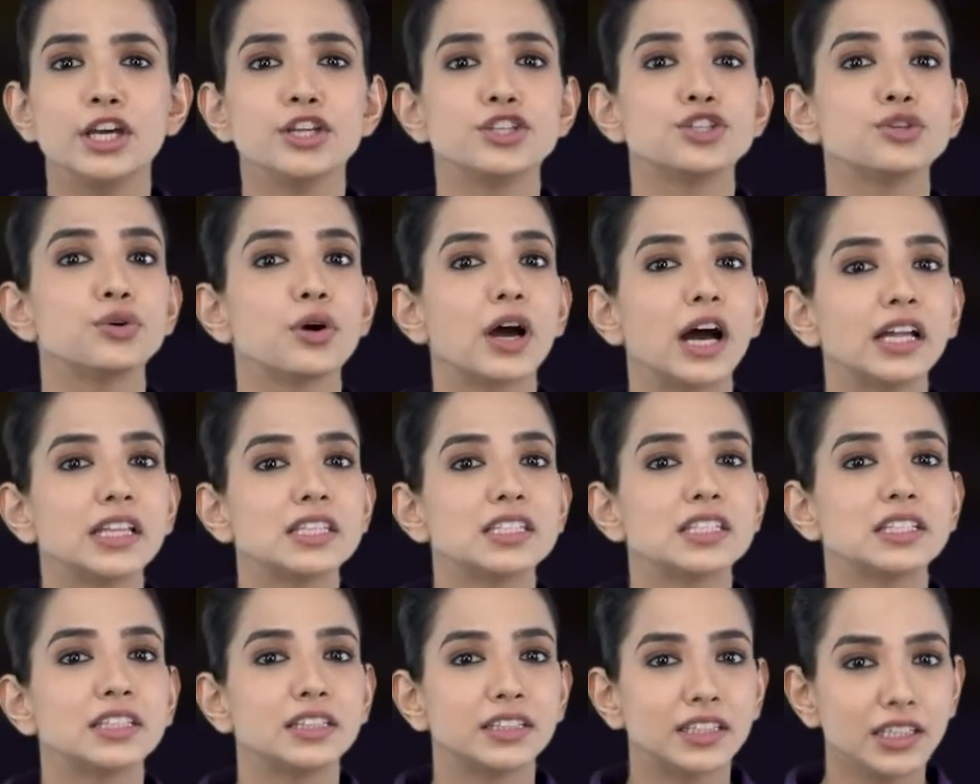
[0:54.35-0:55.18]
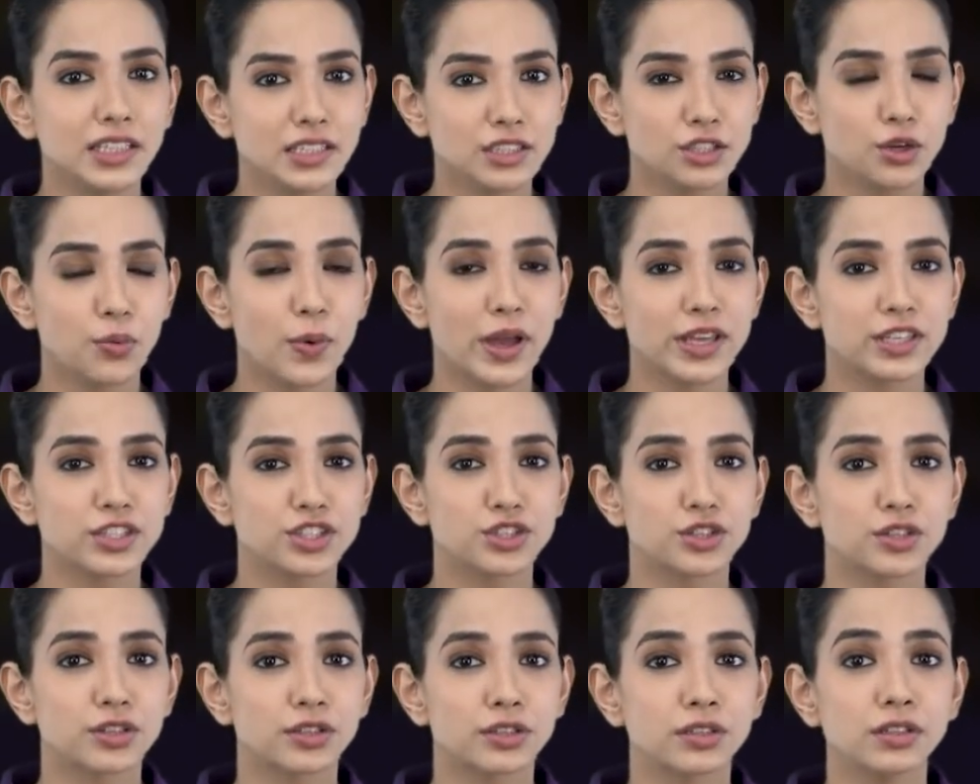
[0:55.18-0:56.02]
To answer this
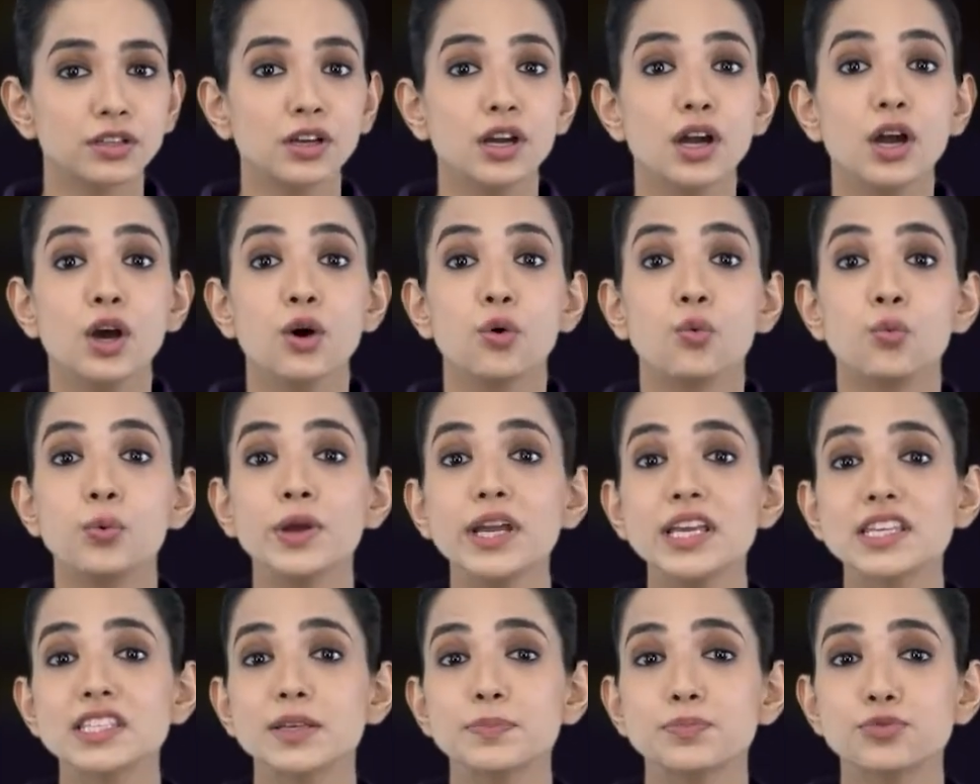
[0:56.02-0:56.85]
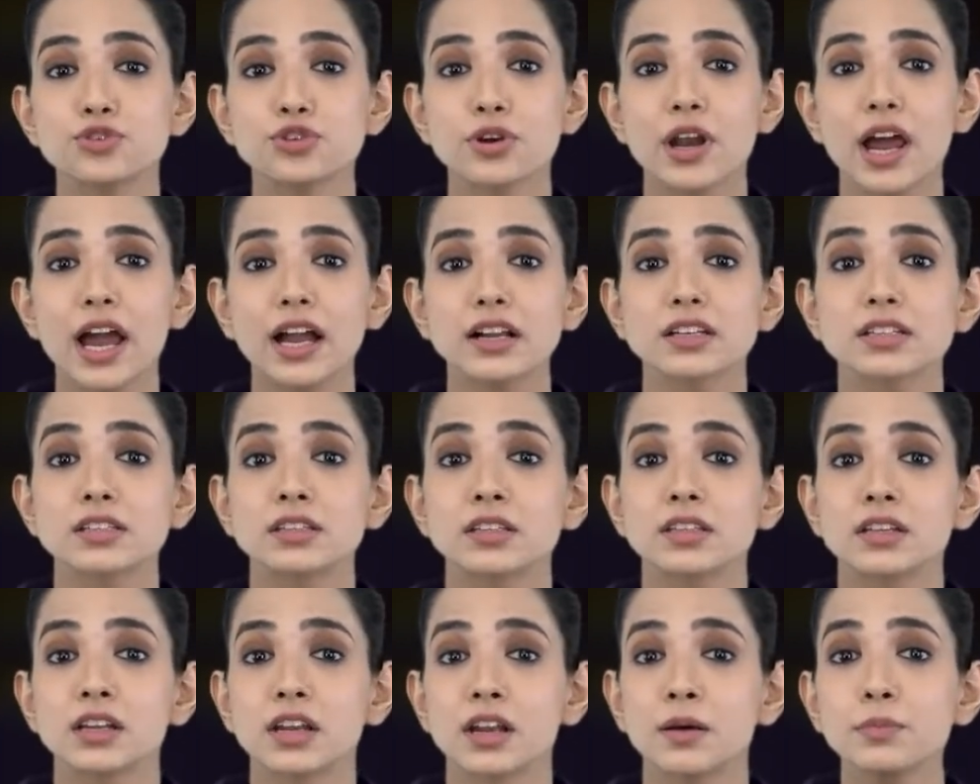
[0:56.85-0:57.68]
question, we subtract
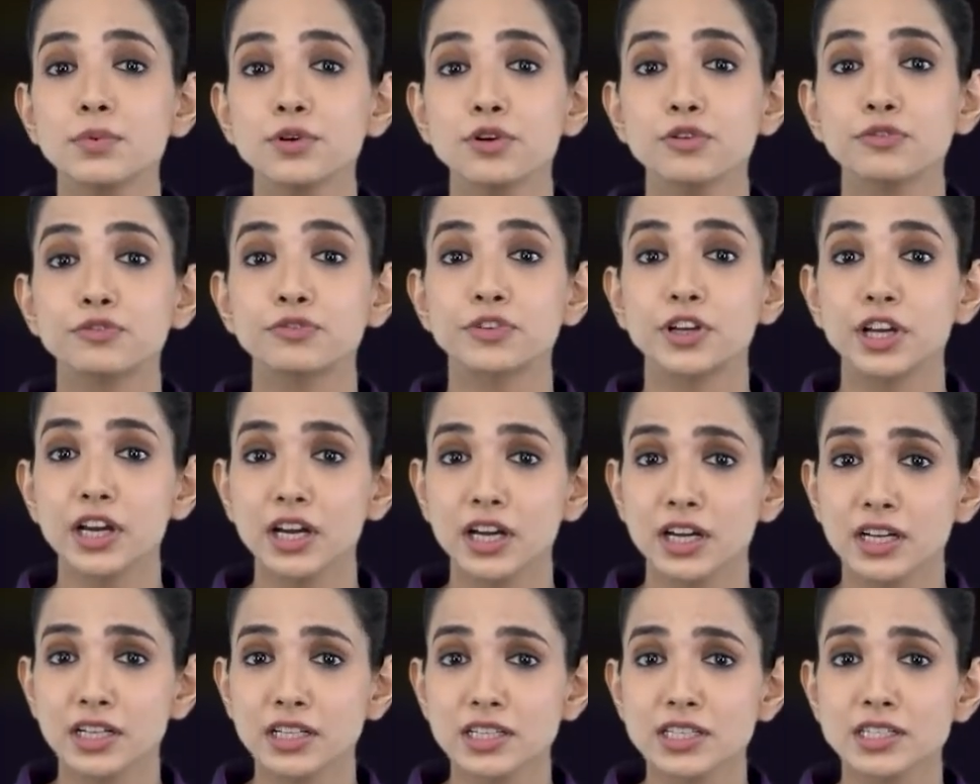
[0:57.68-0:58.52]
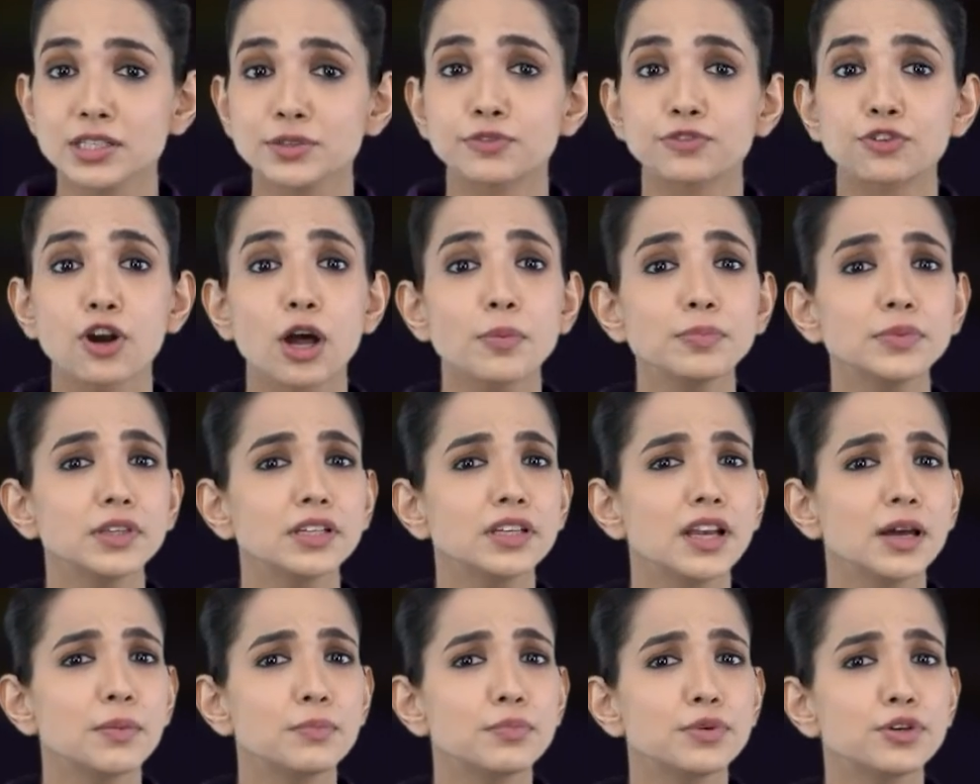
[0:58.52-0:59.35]
the number of girls from the
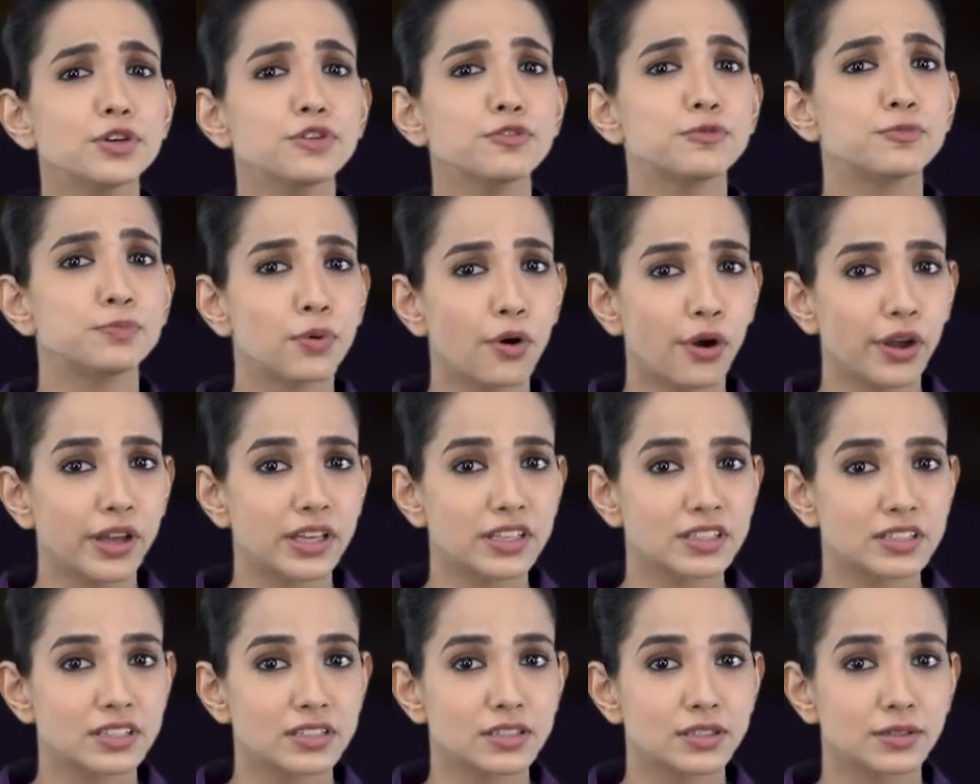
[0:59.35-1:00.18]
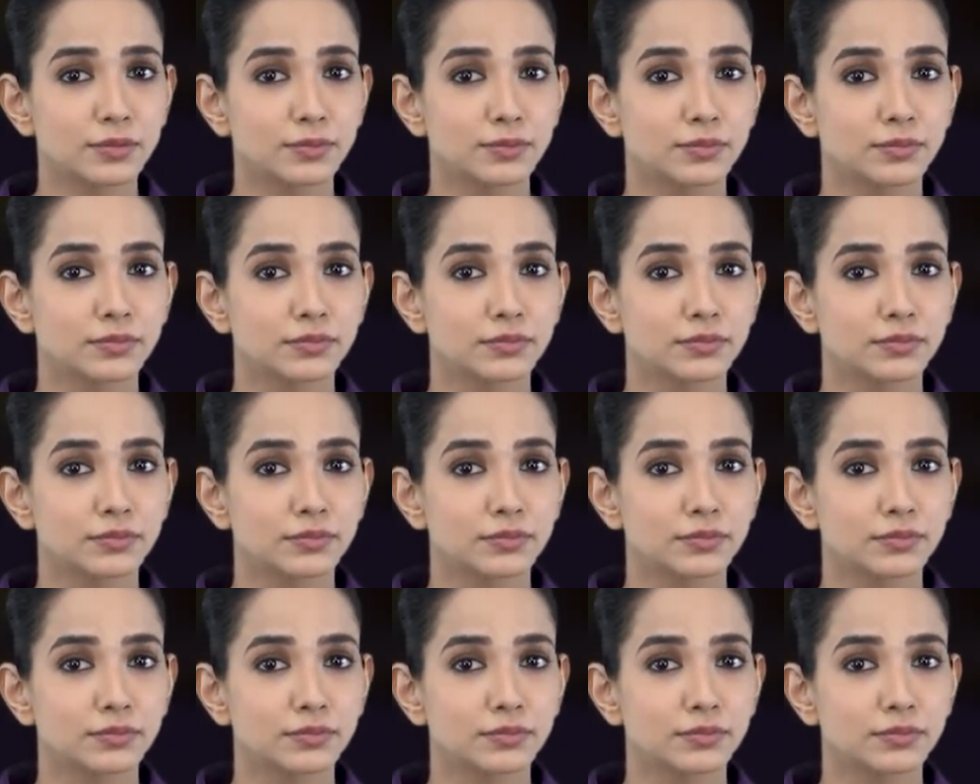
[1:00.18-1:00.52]
number of boys.